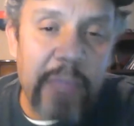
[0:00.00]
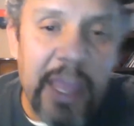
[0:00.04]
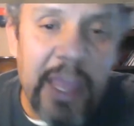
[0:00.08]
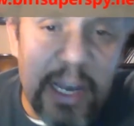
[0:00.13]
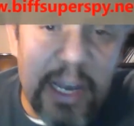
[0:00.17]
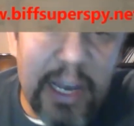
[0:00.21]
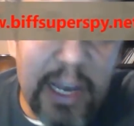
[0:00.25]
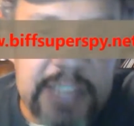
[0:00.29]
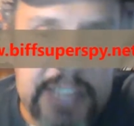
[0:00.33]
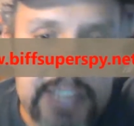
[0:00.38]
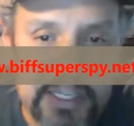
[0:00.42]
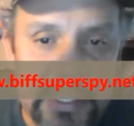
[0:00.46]

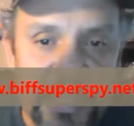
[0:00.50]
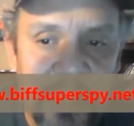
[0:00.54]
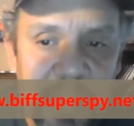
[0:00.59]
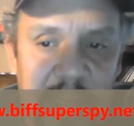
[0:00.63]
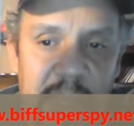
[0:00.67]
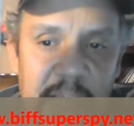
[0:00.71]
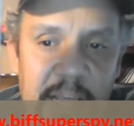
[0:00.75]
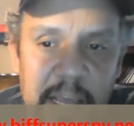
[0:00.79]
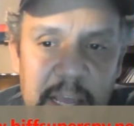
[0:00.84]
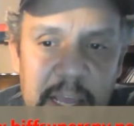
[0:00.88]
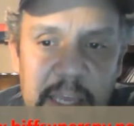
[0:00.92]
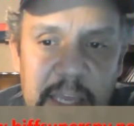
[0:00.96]
Listen,
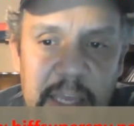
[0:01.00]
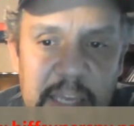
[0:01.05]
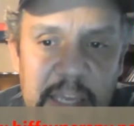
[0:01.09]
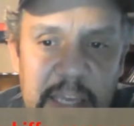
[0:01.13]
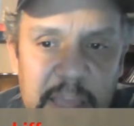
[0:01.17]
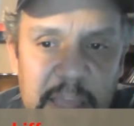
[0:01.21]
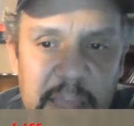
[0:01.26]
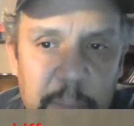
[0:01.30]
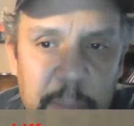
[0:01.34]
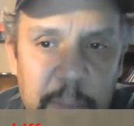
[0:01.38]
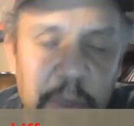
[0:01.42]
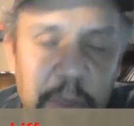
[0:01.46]

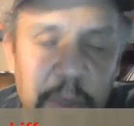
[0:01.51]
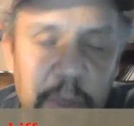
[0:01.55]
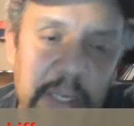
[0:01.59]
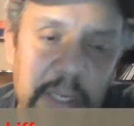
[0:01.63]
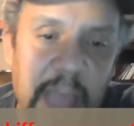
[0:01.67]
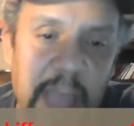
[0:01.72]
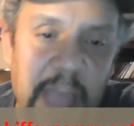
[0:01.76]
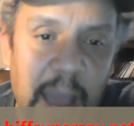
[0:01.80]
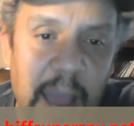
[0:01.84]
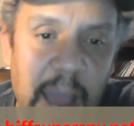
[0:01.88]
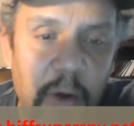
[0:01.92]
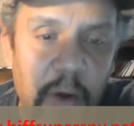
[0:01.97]
get the book
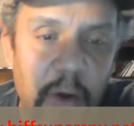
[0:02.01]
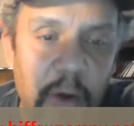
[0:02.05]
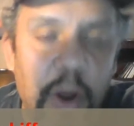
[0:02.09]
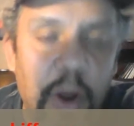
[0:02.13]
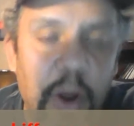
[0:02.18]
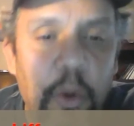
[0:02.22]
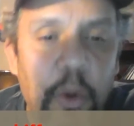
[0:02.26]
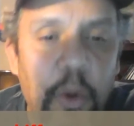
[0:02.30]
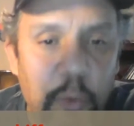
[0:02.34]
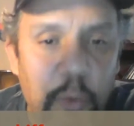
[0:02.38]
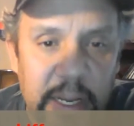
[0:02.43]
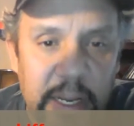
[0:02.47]
now,
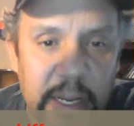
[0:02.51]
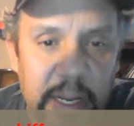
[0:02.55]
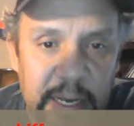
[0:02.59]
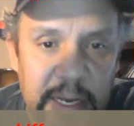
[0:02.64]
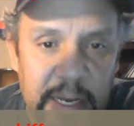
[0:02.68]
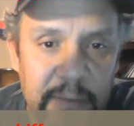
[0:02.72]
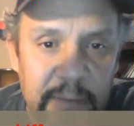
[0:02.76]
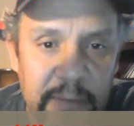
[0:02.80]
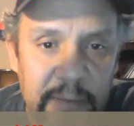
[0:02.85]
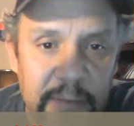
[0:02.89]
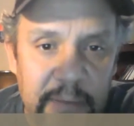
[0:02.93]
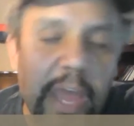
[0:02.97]
read
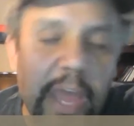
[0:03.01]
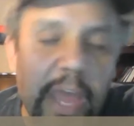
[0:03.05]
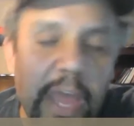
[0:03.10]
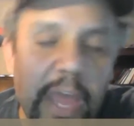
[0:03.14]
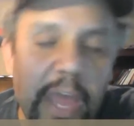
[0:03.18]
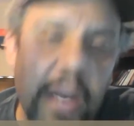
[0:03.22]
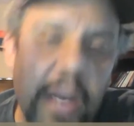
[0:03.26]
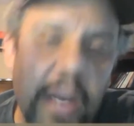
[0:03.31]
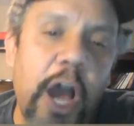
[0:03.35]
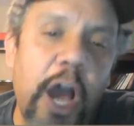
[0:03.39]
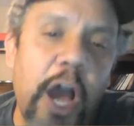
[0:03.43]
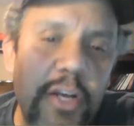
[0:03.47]
it,
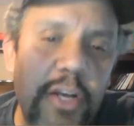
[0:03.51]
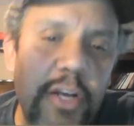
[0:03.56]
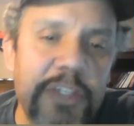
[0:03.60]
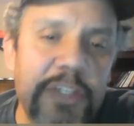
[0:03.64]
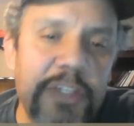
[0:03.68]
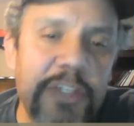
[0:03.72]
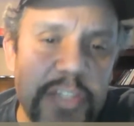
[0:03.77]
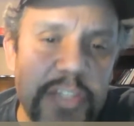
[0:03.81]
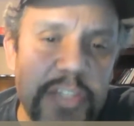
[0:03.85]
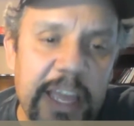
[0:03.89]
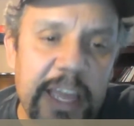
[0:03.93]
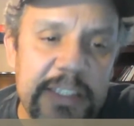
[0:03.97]
and
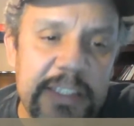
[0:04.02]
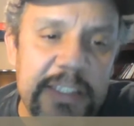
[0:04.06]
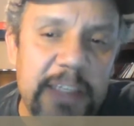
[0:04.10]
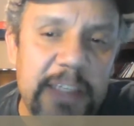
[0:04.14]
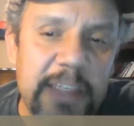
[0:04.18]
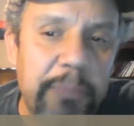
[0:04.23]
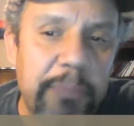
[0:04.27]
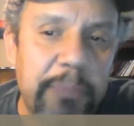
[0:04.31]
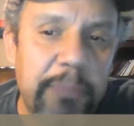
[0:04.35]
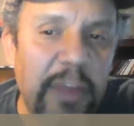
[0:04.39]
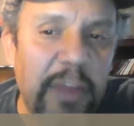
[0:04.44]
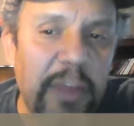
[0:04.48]
understand
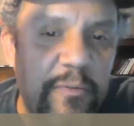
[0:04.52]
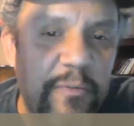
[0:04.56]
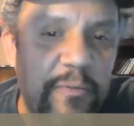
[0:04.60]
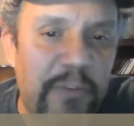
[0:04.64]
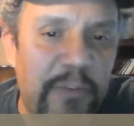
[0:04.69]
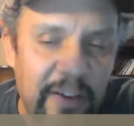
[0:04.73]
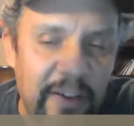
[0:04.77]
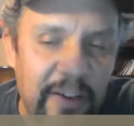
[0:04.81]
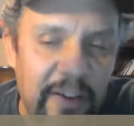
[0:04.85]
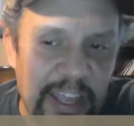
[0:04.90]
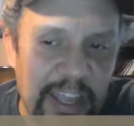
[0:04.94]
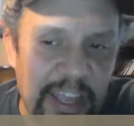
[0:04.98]
something
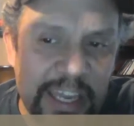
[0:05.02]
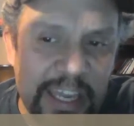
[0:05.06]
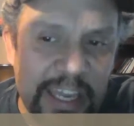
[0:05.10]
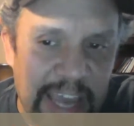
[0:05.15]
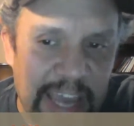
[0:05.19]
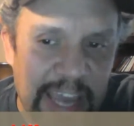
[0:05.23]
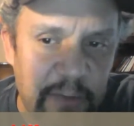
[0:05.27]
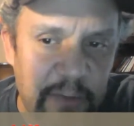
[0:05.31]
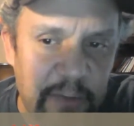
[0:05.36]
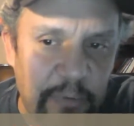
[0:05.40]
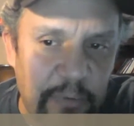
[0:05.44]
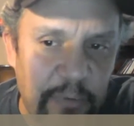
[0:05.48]
very
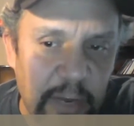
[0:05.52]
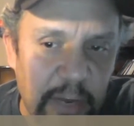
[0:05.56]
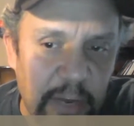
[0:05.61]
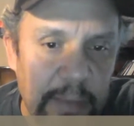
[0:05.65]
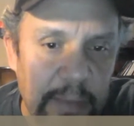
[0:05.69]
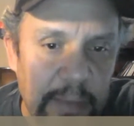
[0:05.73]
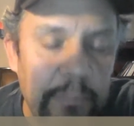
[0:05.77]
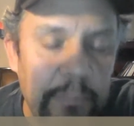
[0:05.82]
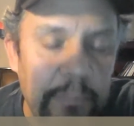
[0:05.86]
carefully.